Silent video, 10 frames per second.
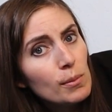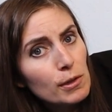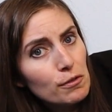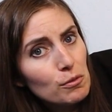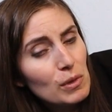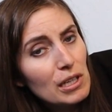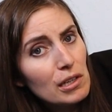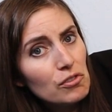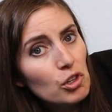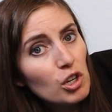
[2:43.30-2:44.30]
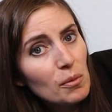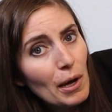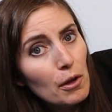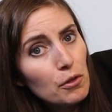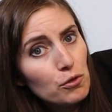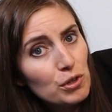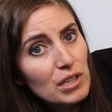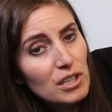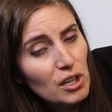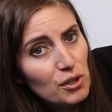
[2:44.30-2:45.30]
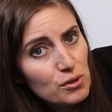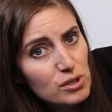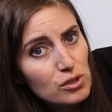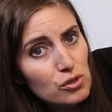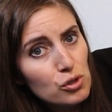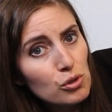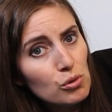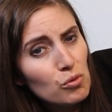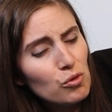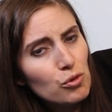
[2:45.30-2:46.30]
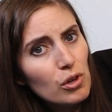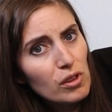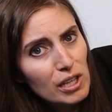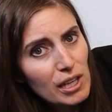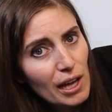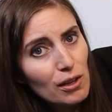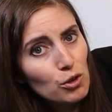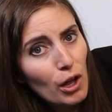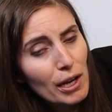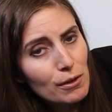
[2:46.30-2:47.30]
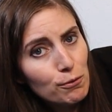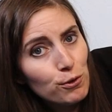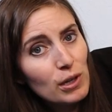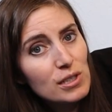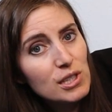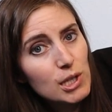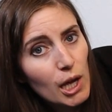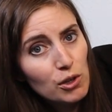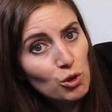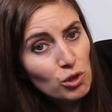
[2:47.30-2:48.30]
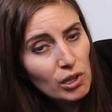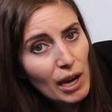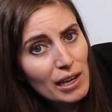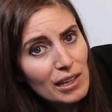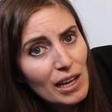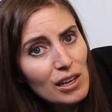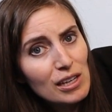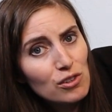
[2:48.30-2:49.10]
but for me, it took about 3 years to really get life settled and get